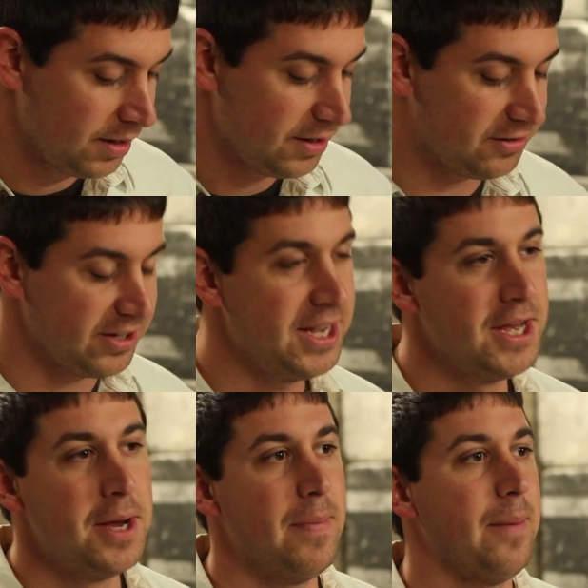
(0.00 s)
You see,
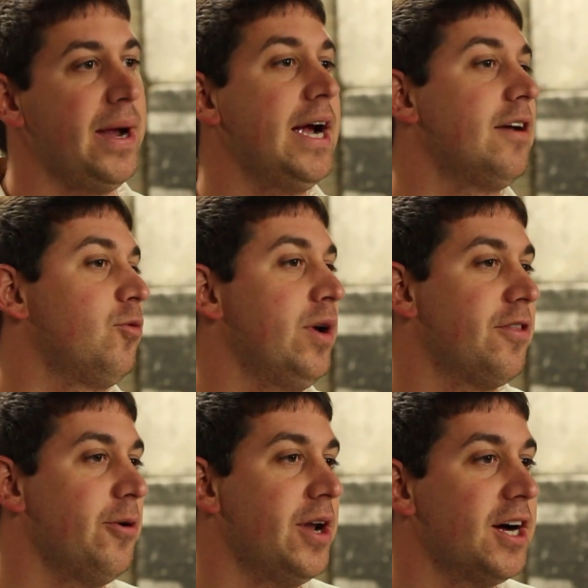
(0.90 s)
my parents
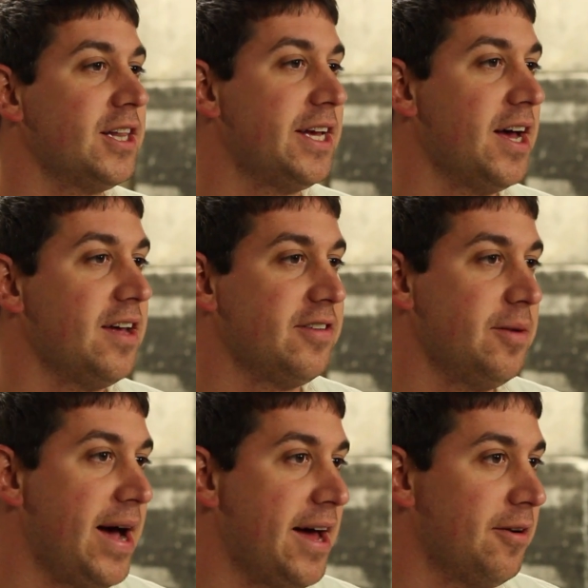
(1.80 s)
went through an ugly custody
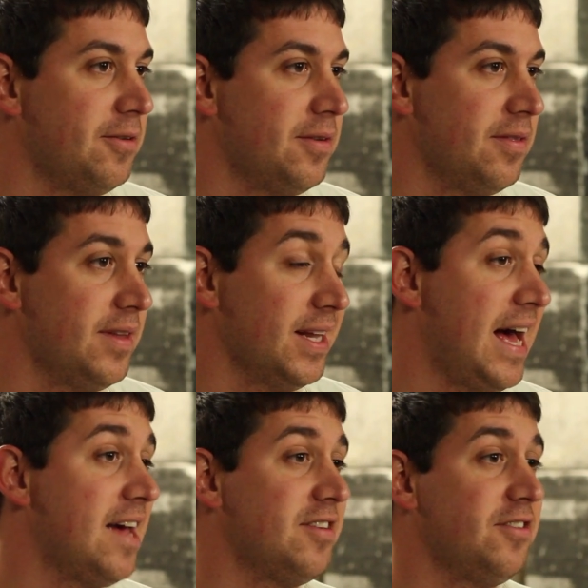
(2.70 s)
battle that
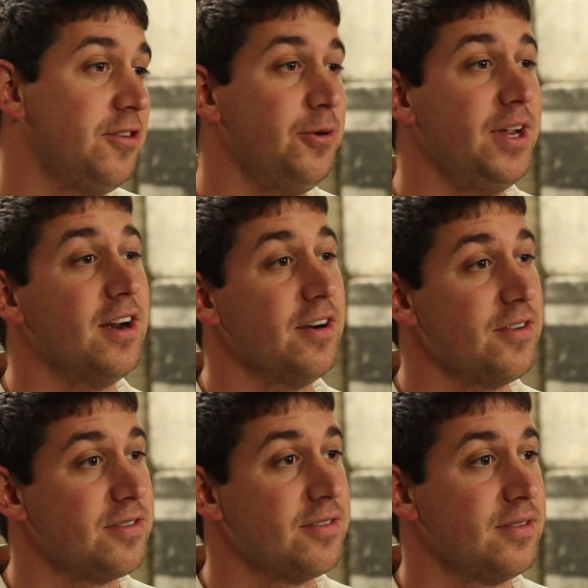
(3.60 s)
lasted 2
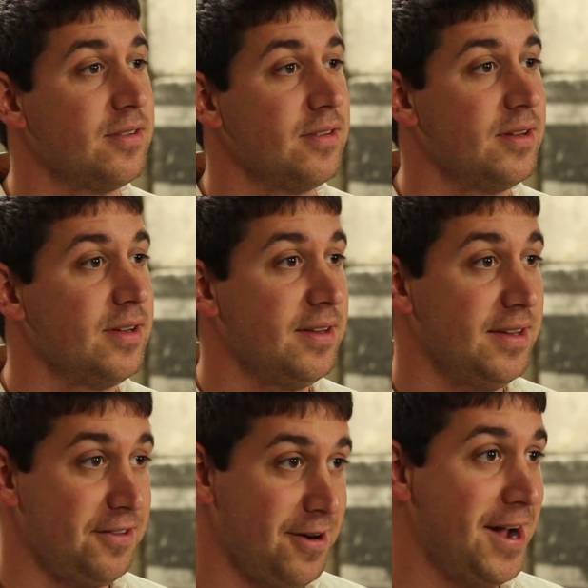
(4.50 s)
years.
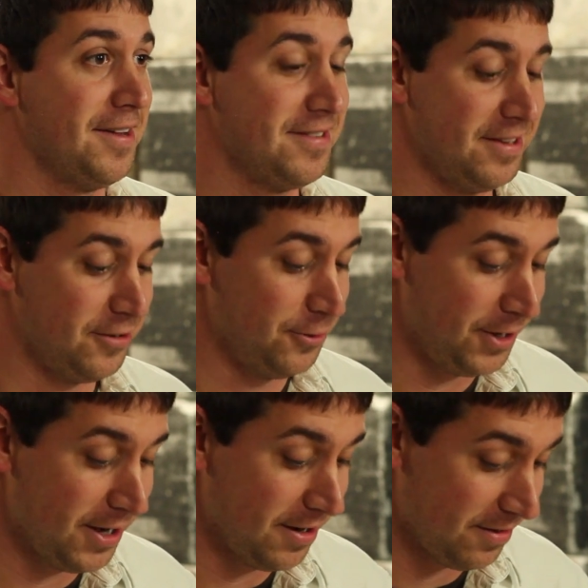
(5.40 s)
That's right, I said 2
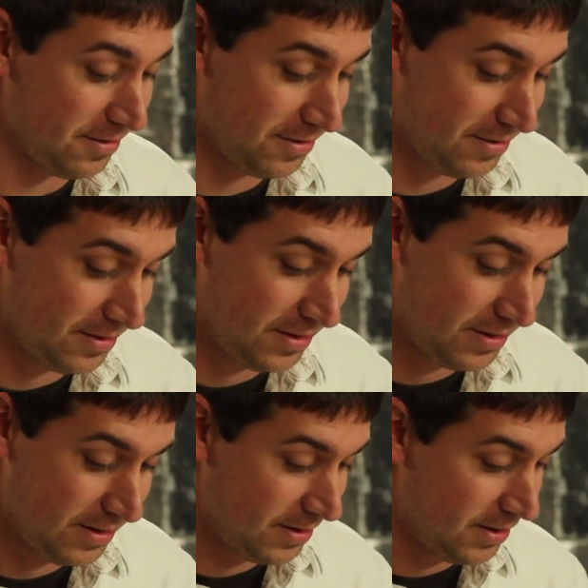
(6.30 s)
years.
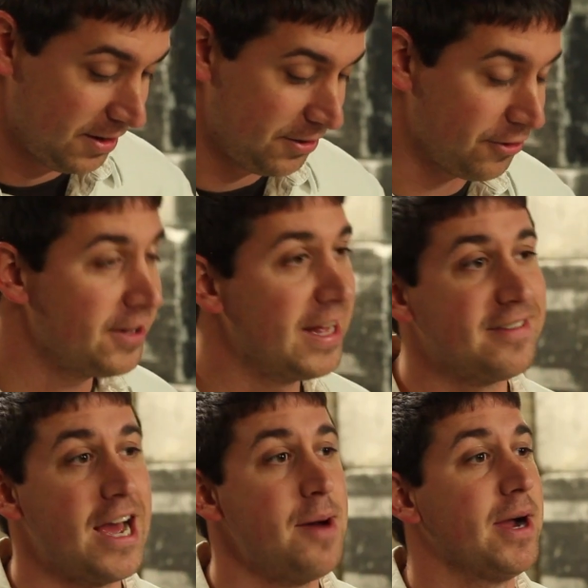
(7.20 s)
During that
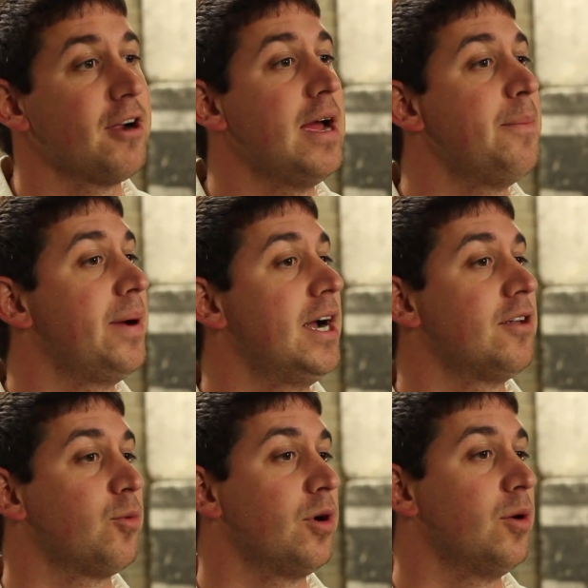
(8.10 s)
time, my
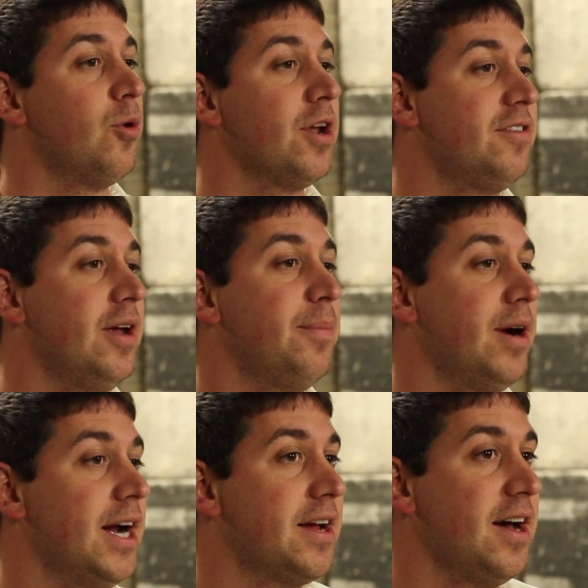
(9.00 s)
grandparents were awarded
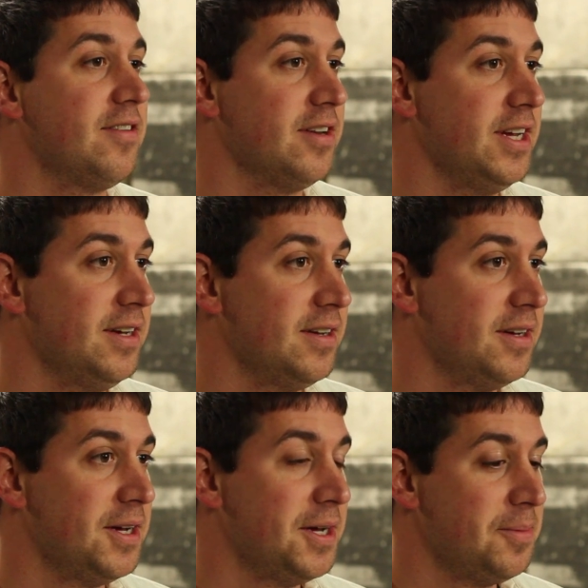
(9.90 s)
temporary custody.
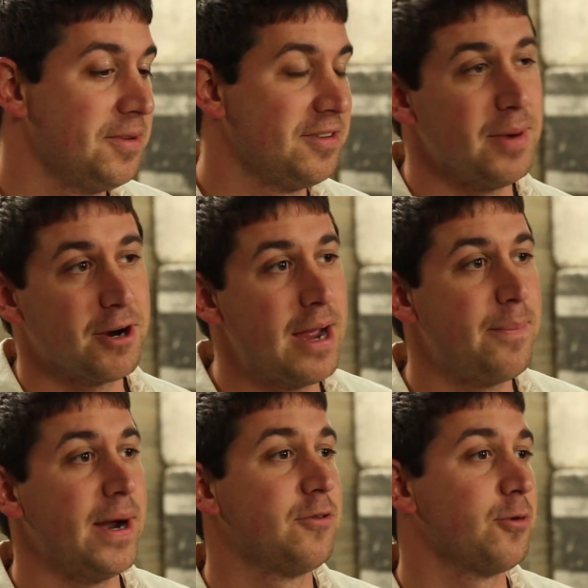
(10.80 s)
See, my
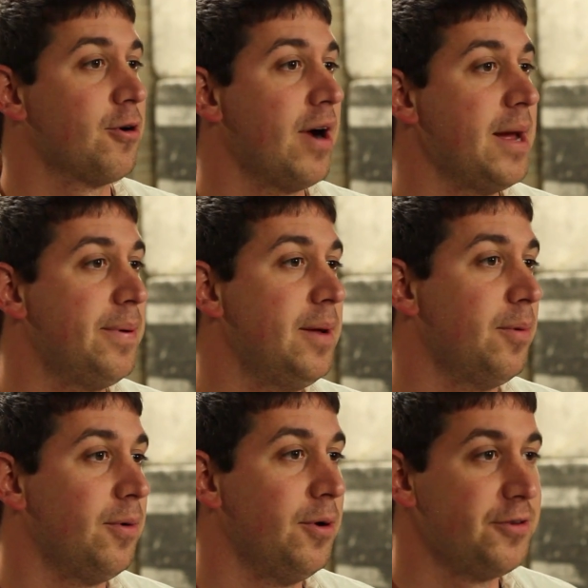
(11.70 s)
grandparents were great
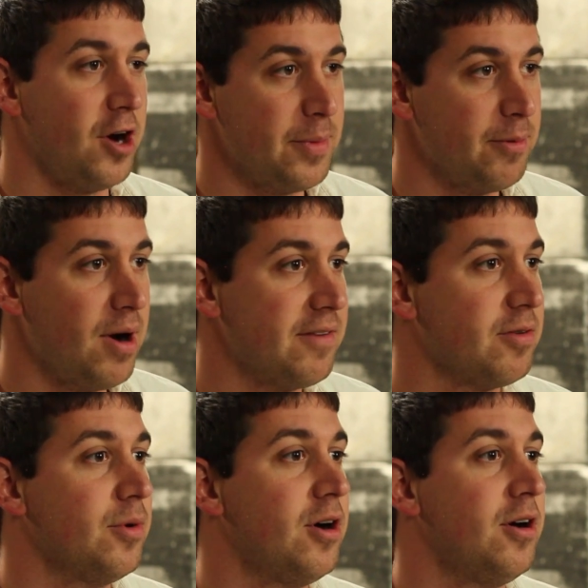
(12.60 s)
people who taught me right
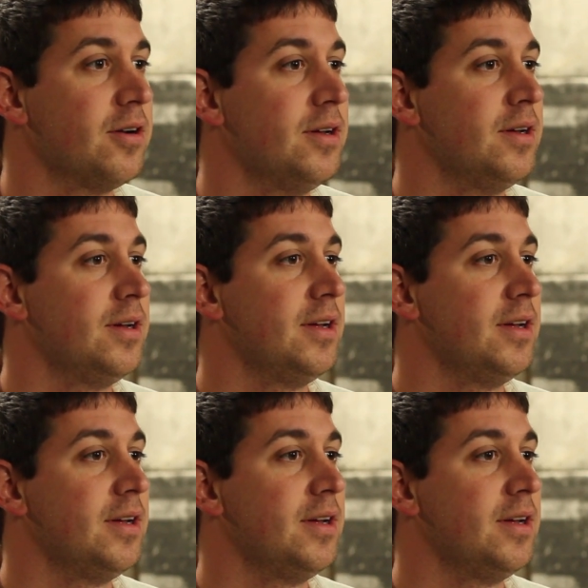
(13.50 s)
from wrong